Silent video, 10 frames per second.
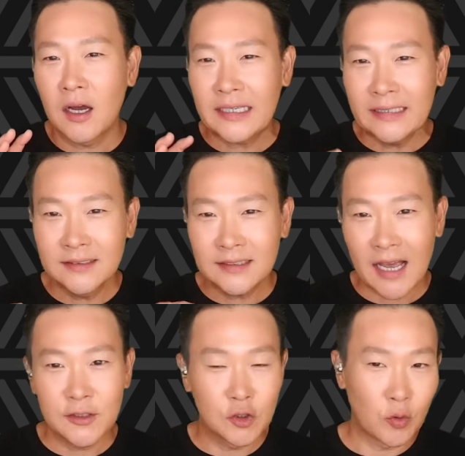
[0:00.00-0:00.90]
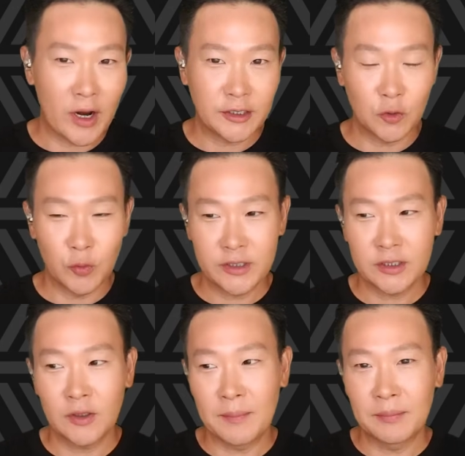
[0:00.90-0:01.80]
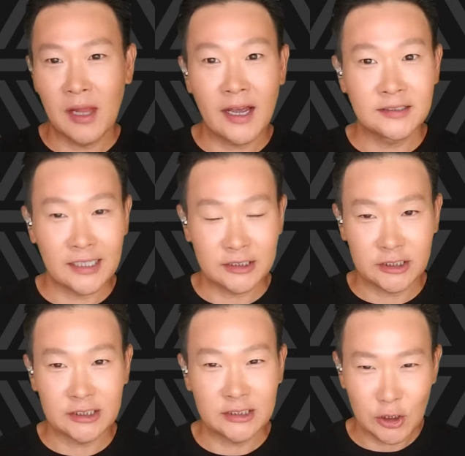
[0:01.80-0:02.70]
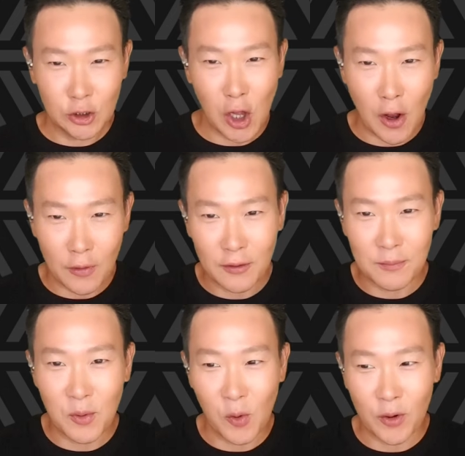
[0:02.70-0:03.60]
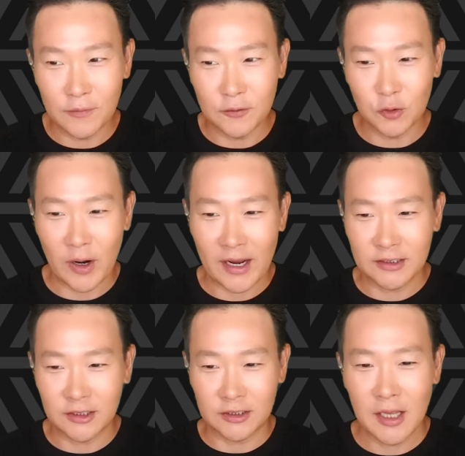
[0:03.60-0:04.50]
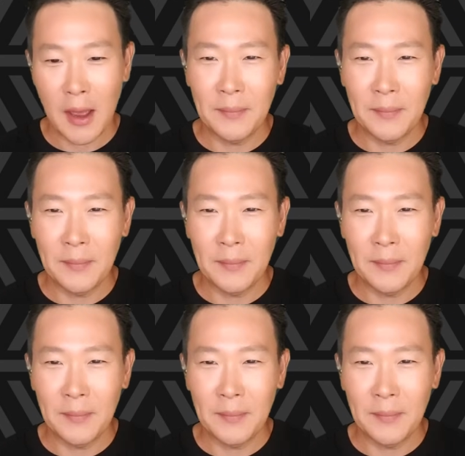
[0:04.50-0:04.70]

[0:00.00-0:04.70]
inside director, which implies that she's still on the board of directors,